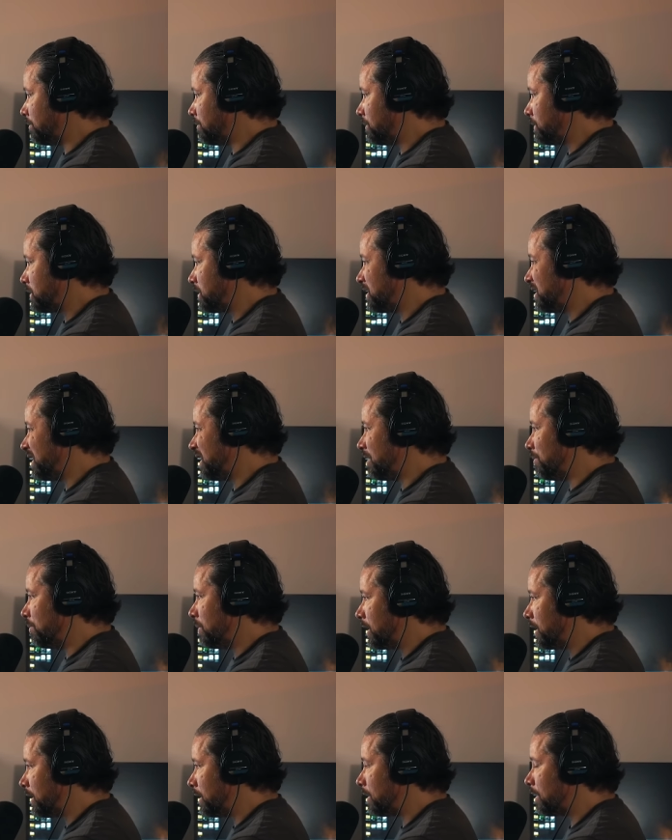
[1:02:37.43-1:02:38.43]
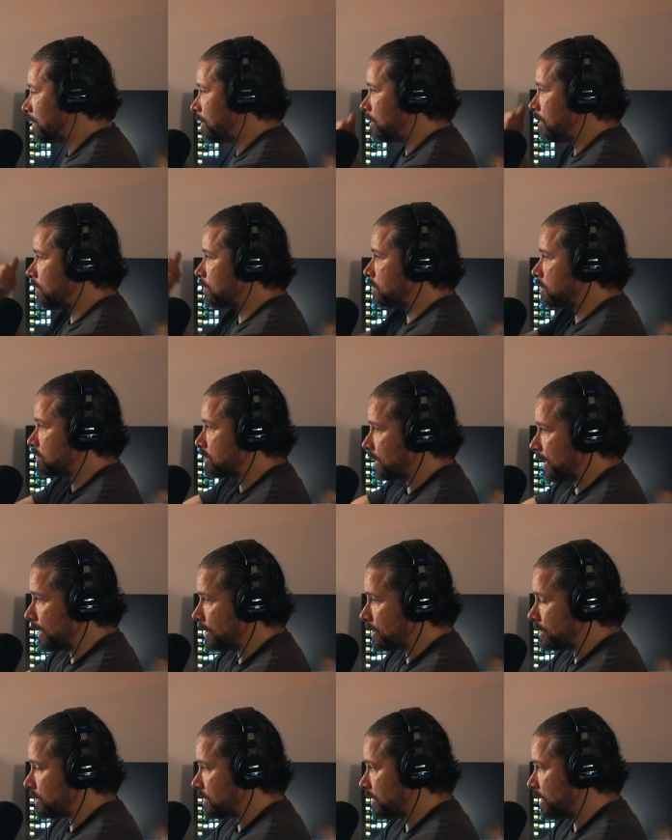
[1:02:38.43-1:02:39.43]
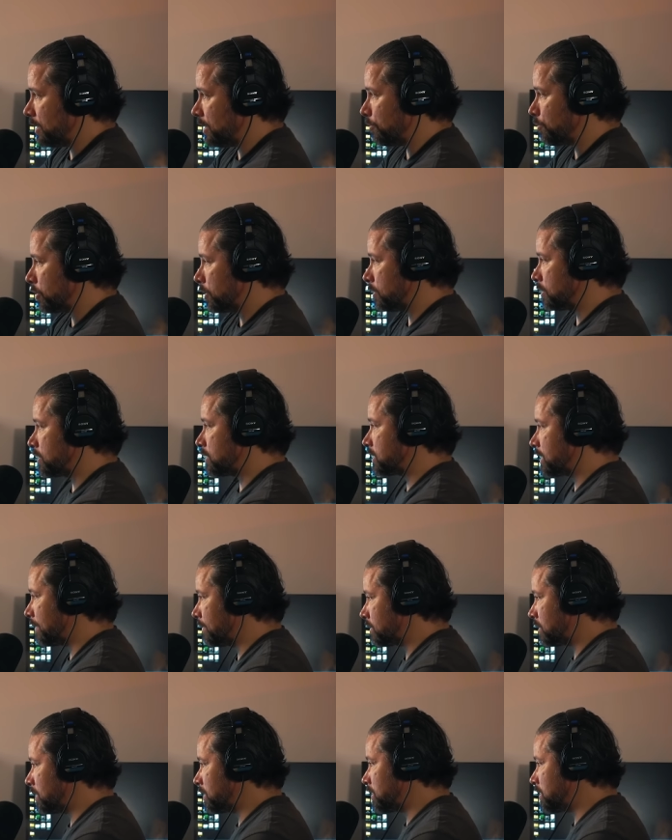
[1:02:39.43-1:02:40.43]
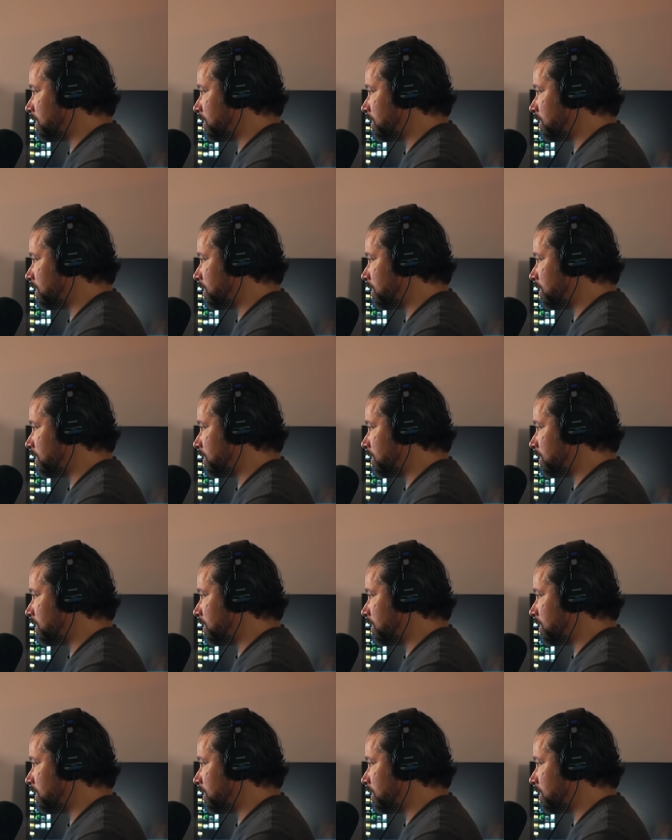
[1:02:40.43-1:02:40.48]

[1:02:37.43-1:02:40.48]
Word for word: She admitted on the stand that she had purchased everything.